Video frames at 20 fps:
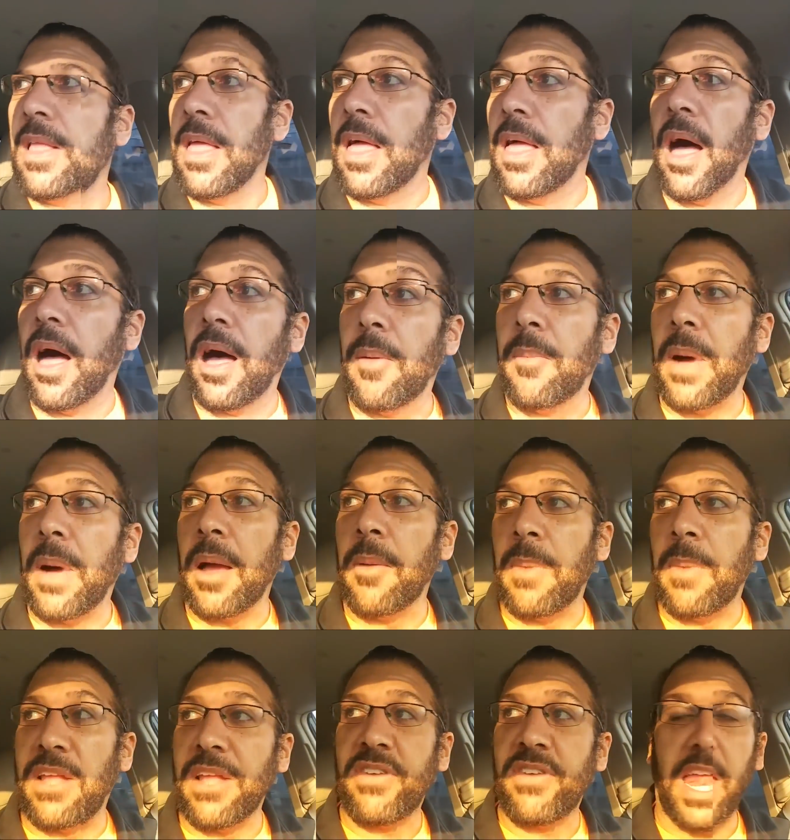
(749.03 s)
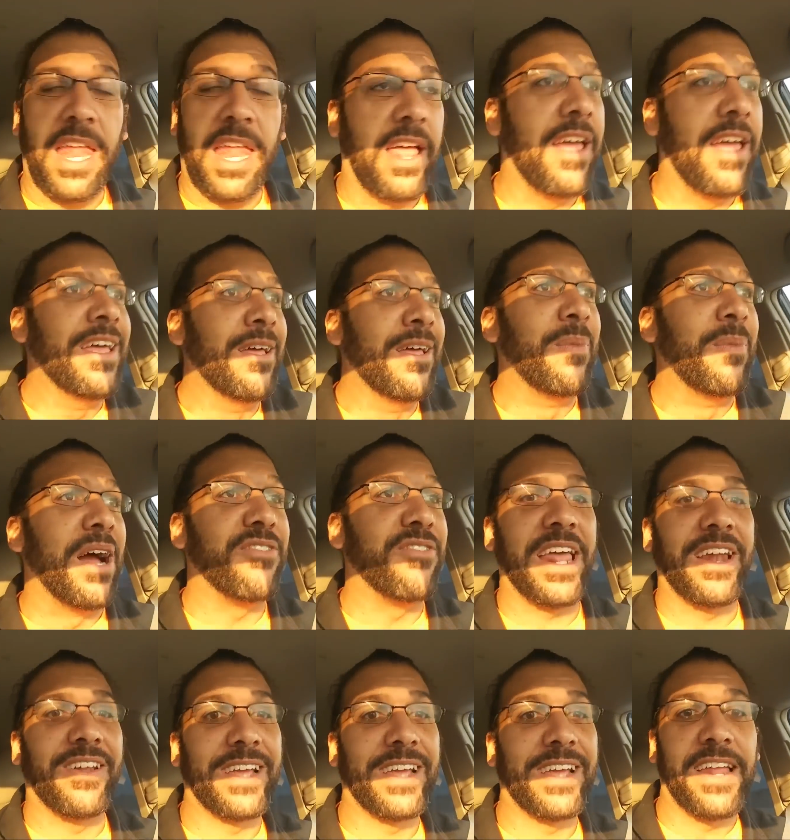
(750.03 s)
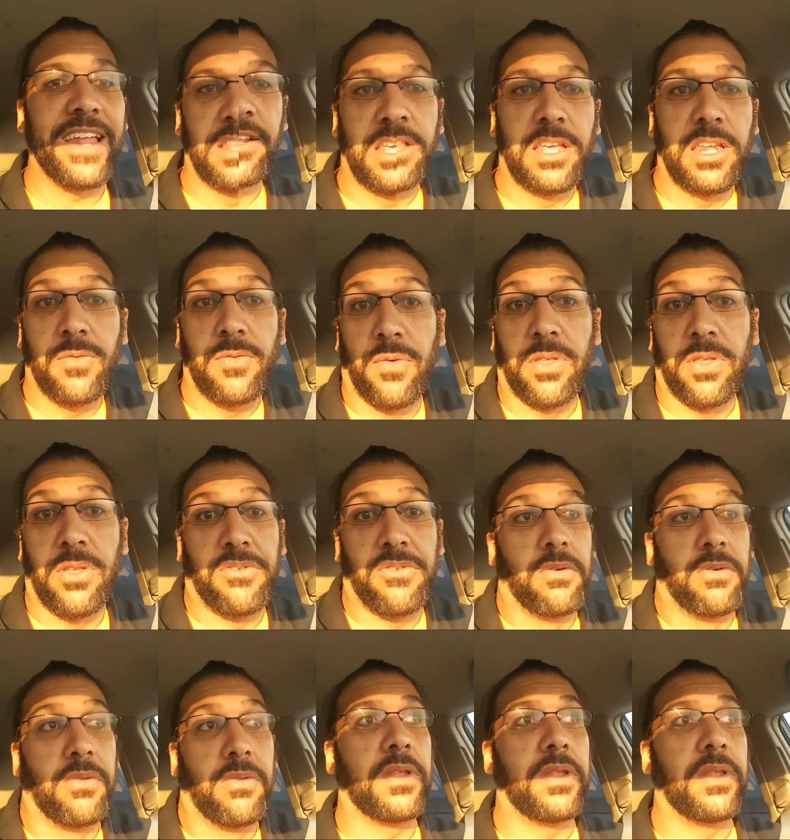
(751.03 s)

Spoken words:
my channel got deleted for the truth,